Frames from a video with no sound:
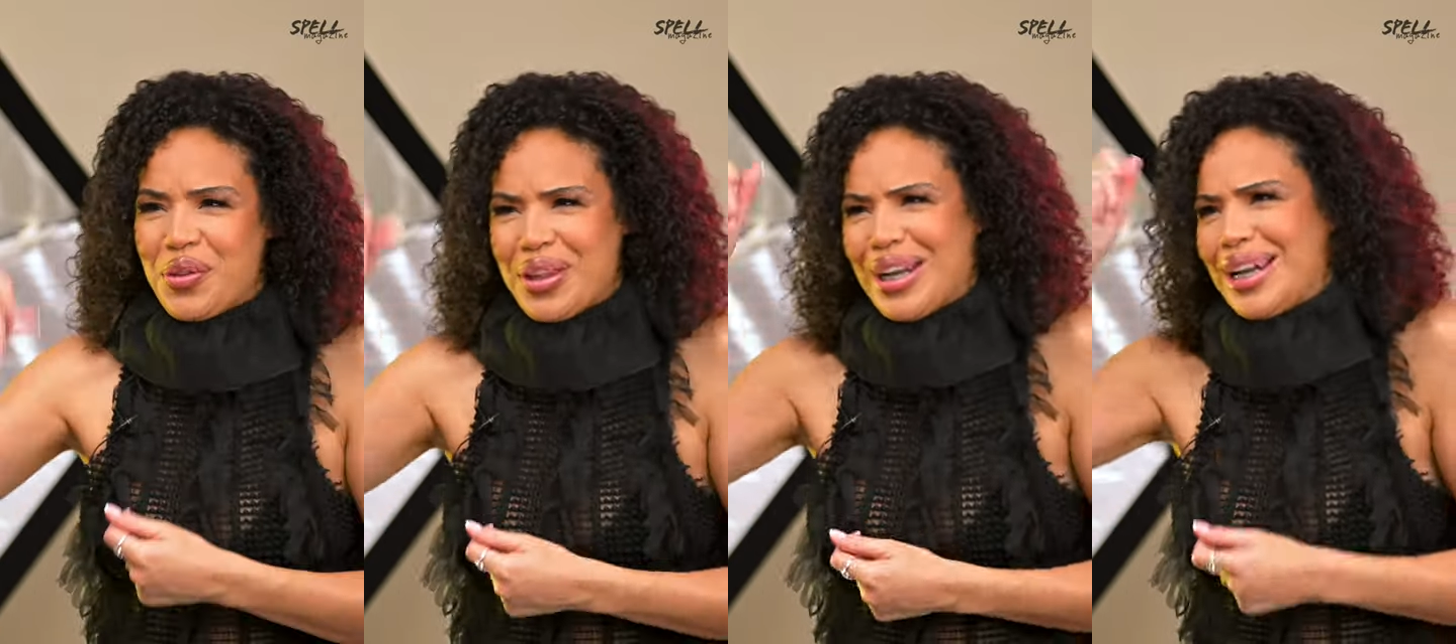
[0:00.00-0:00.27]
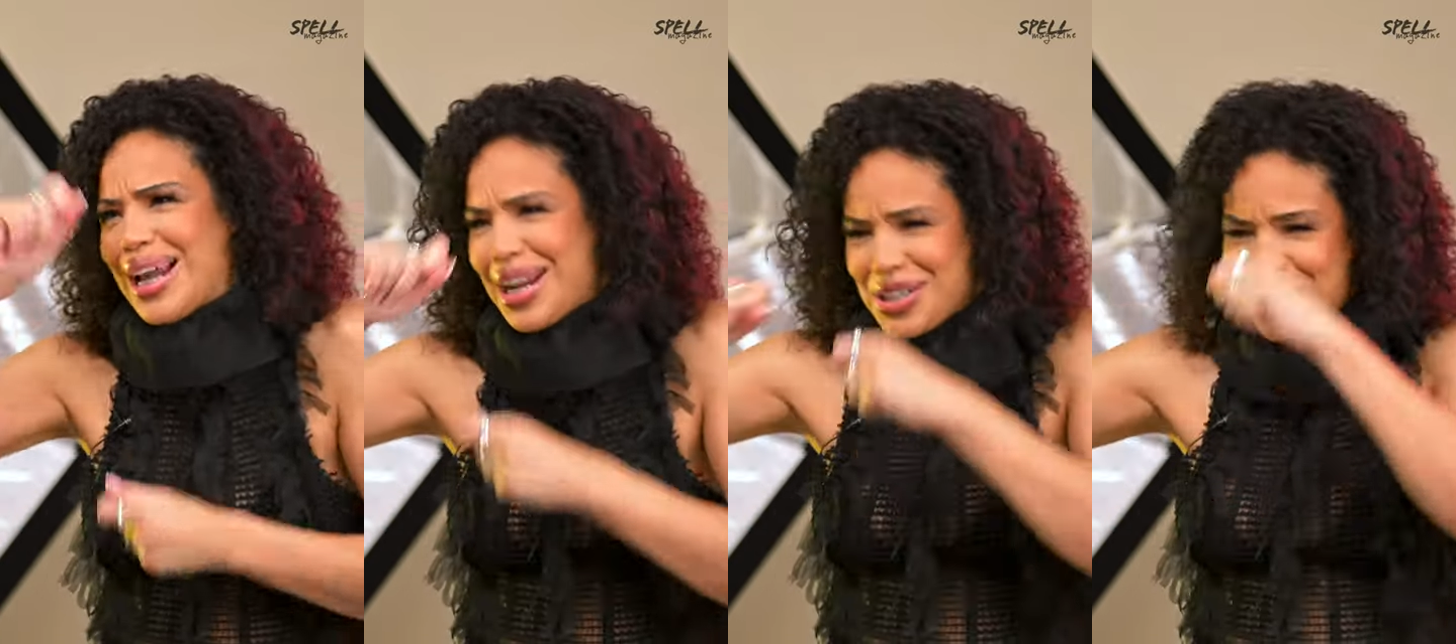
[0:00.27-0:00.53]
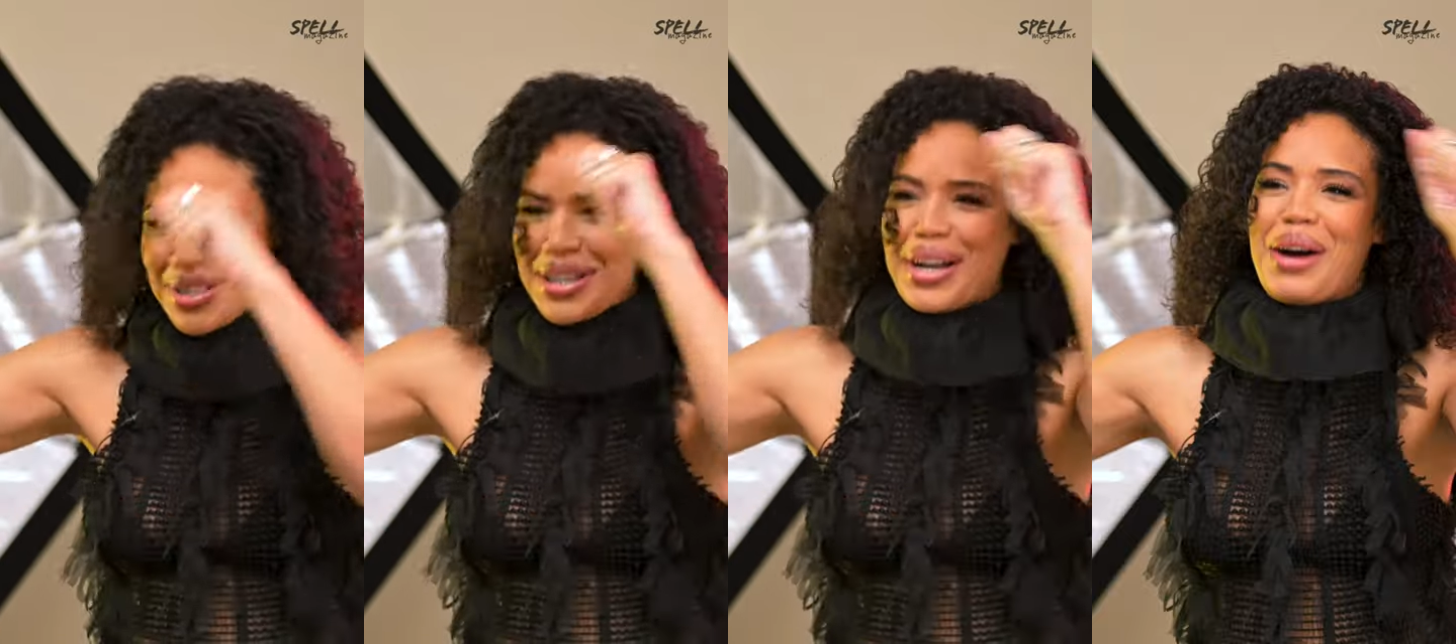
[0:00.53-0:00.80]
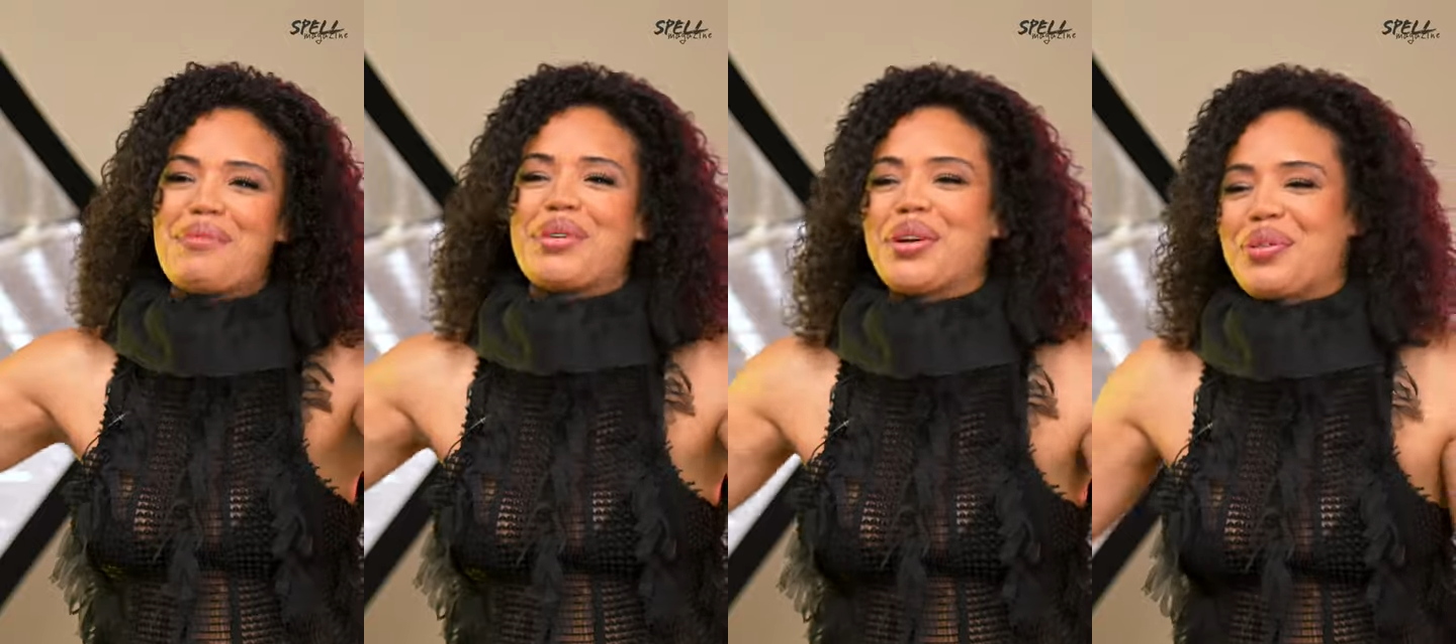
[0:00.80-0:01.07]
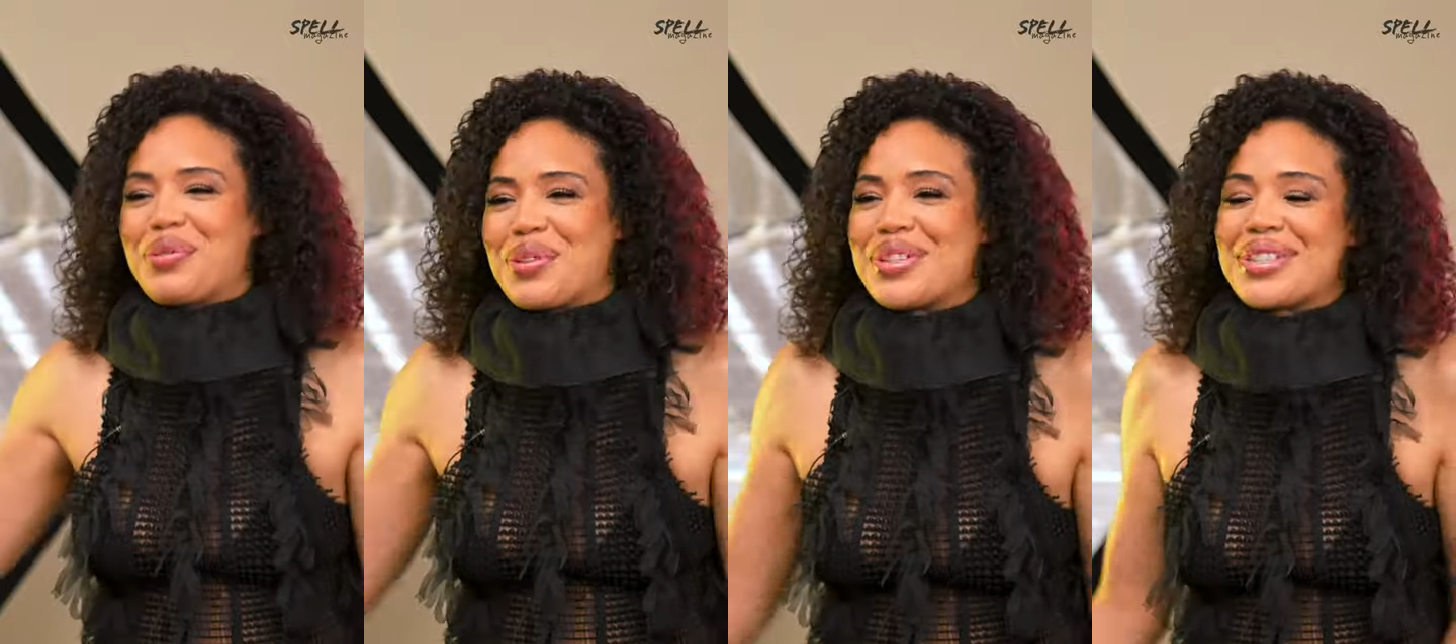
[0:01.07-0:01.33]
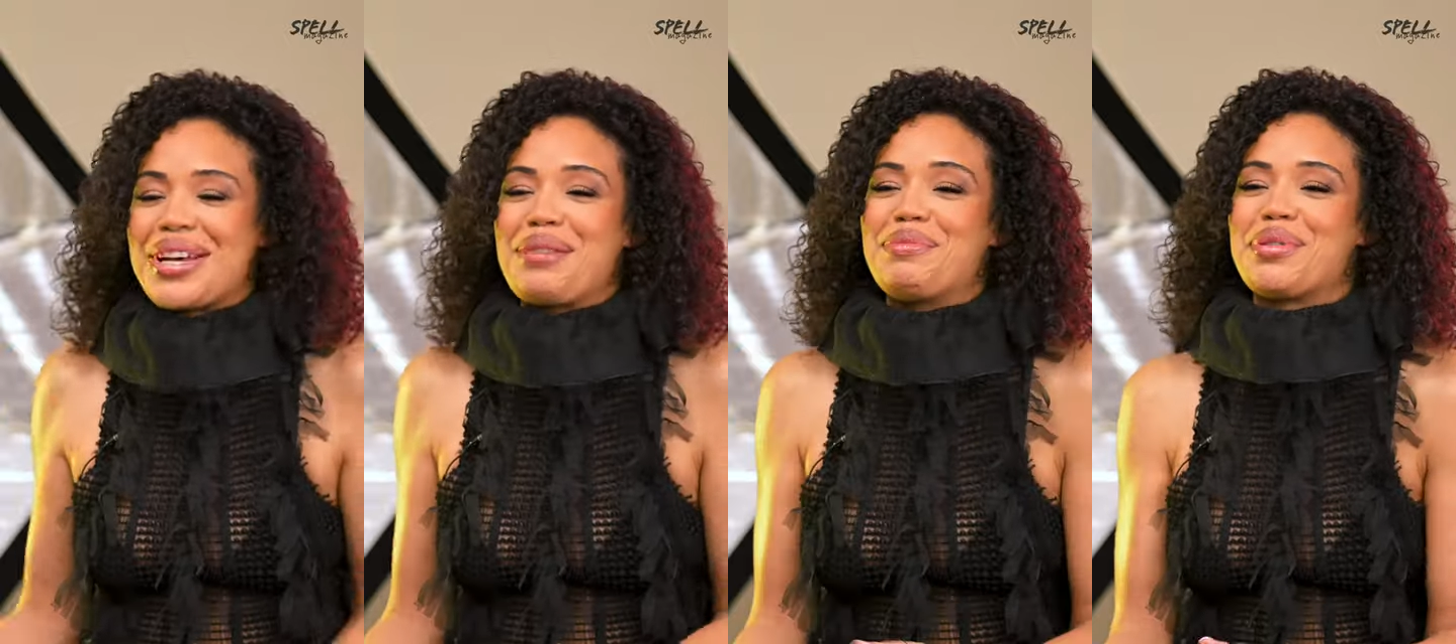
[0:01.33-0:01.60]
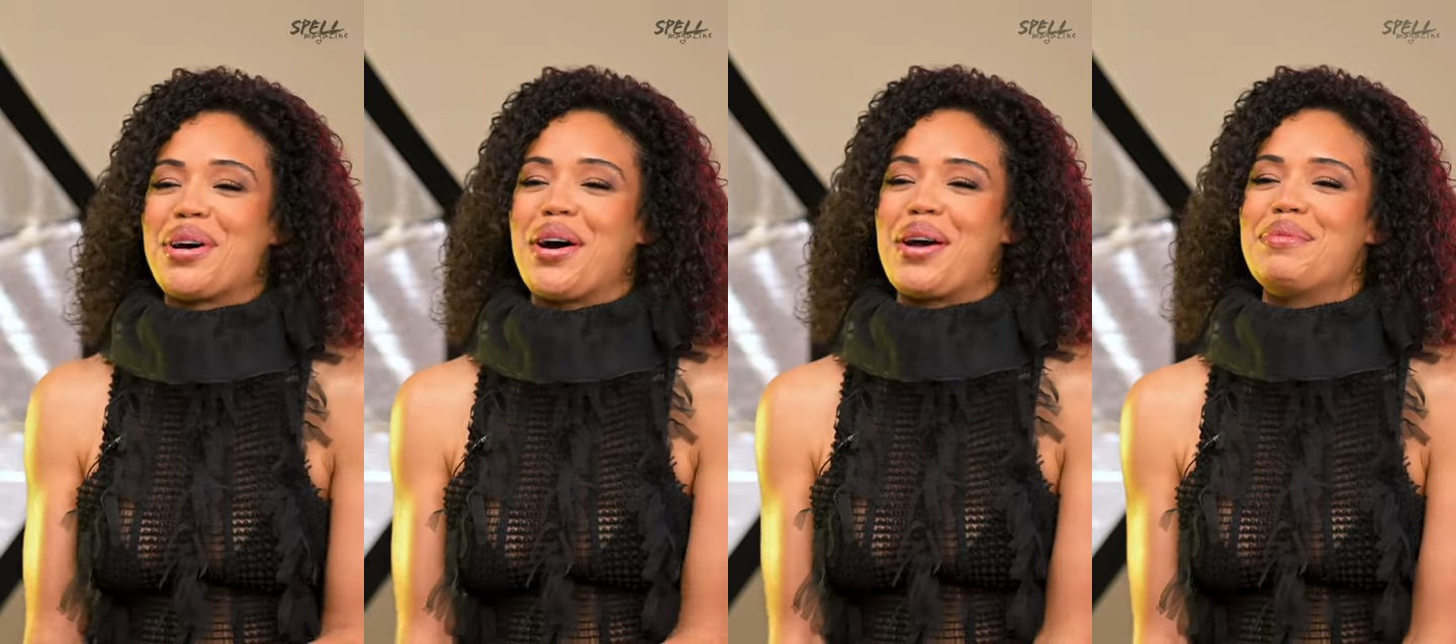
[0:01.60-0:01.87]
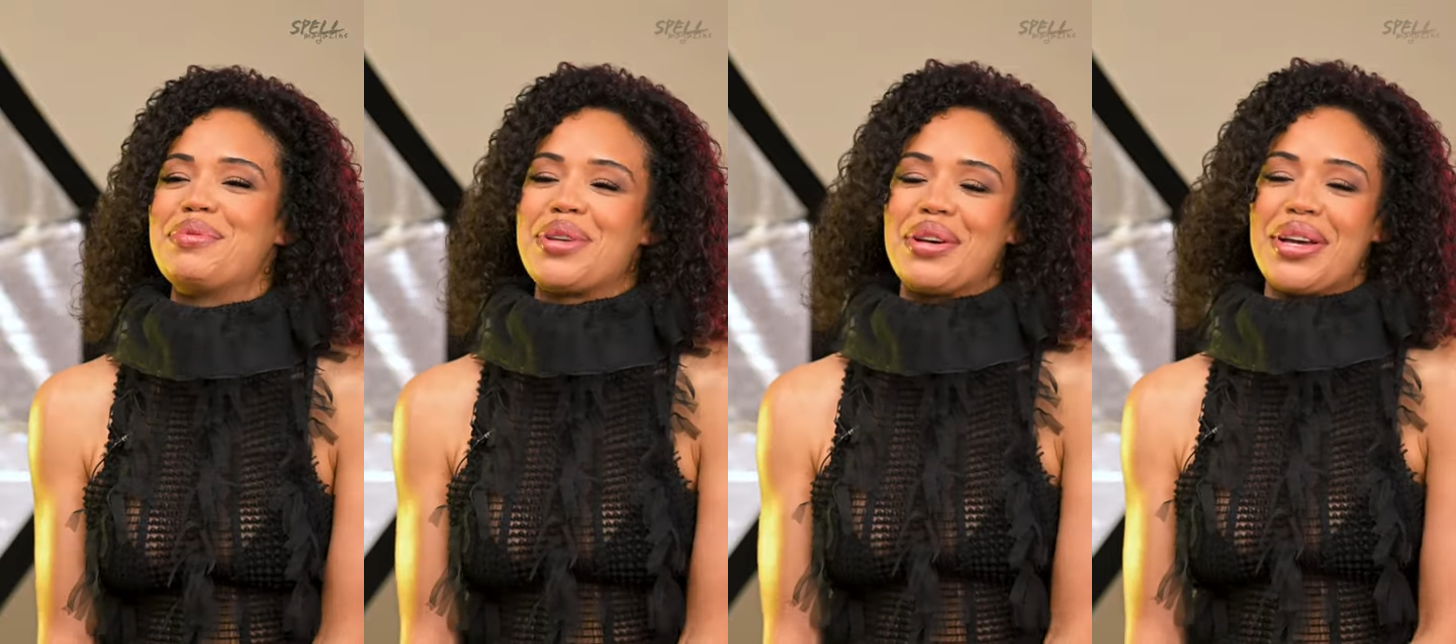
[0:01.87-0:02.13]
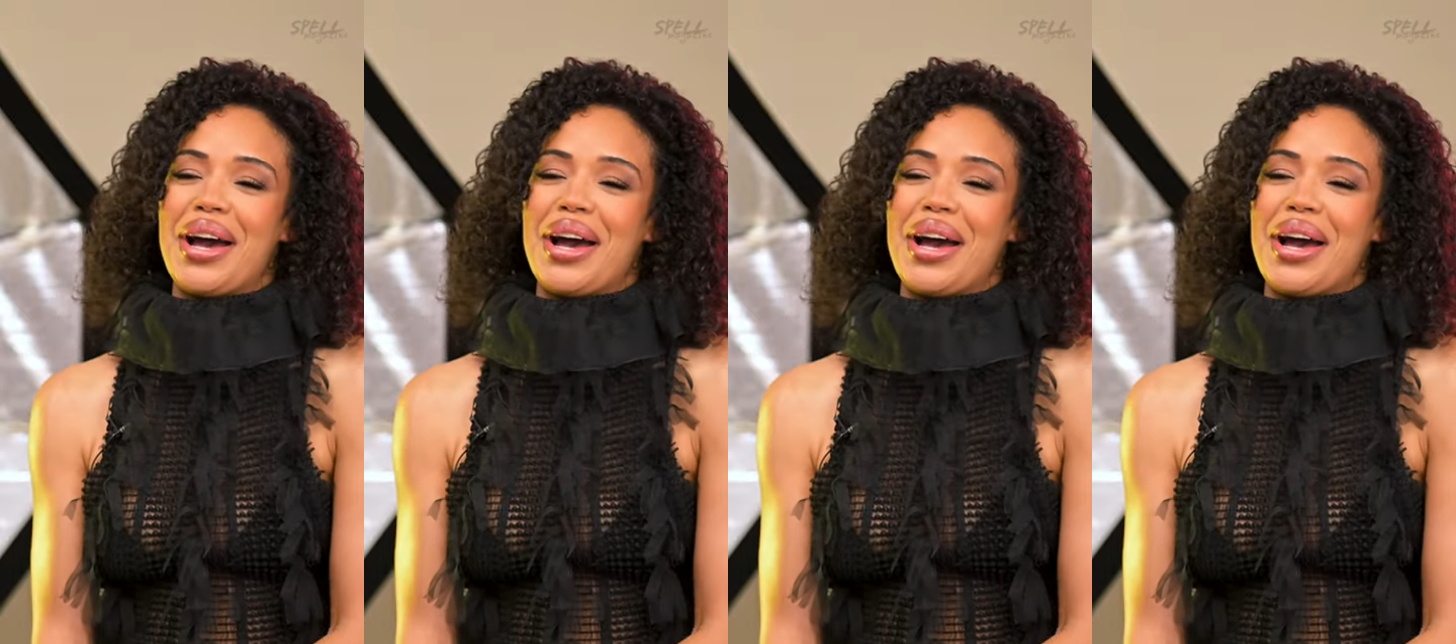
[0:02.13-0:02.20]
and the lashes are coming off at the same time. So